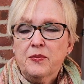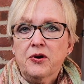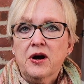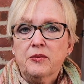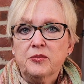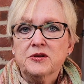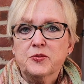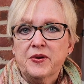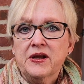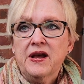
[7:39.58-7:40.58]
probably
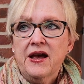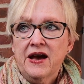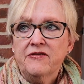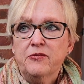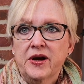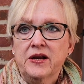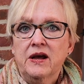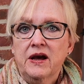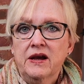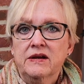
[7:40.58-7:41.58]
spend half my
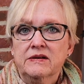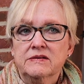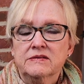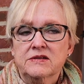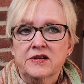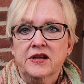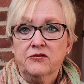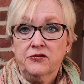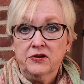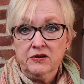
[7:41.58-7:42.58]
day sitting in
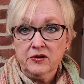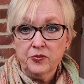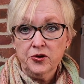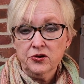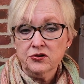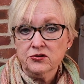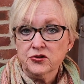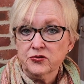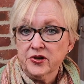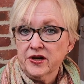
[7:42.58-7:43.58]
front of the computer
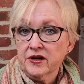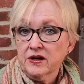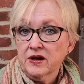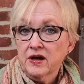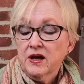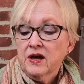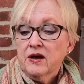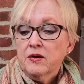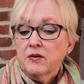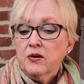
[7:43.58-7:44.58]
doing
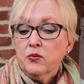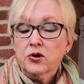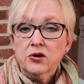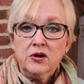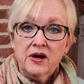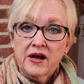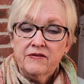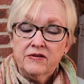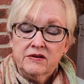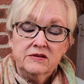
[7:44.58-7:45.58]
work. I
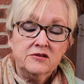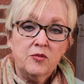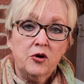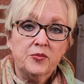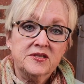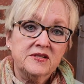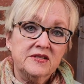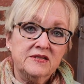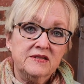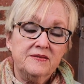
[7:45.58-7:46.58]
have a small
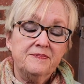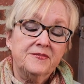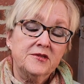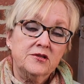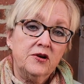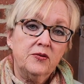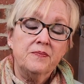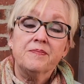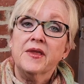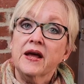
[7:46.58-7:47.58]
business. So
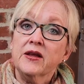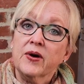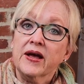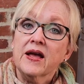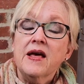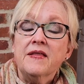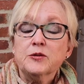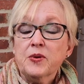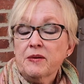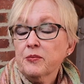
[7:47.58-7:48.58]
anyway, that's
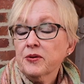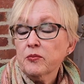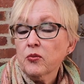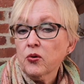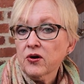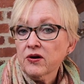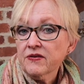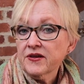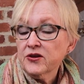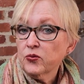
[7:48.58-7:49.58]
probably more
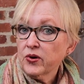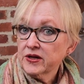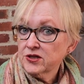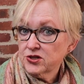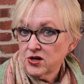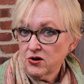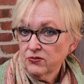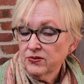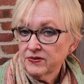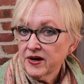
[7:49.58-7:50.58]
than you wanted to know
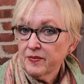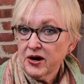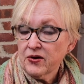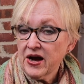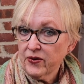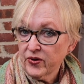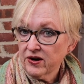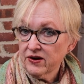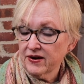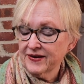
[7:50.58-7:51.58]
about eyewear.